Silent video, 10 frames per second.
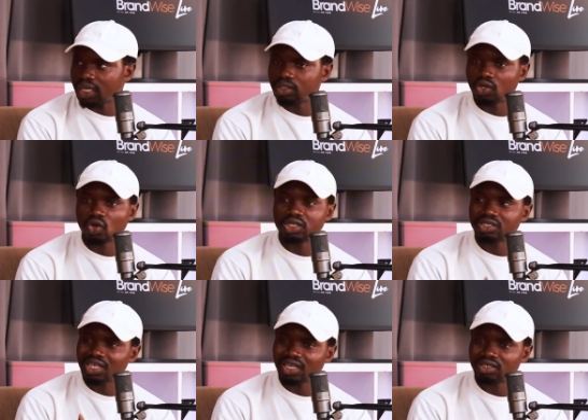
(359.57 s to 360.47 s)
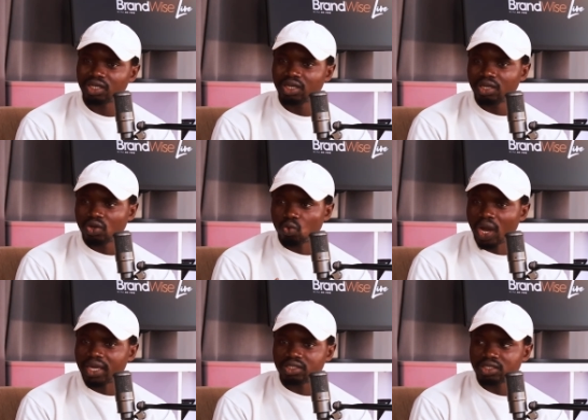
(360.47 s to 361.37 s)
right? They don't understand
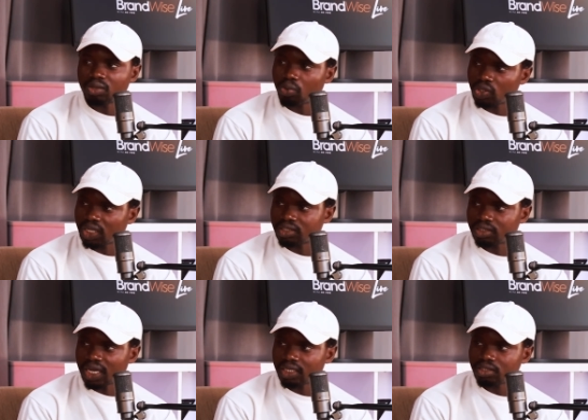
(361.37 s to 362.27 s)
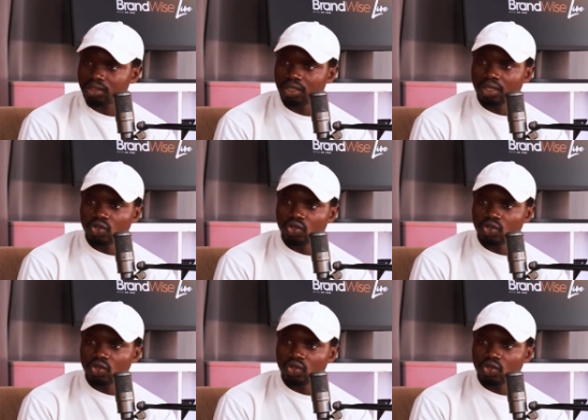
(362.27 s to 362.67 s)
why it's important that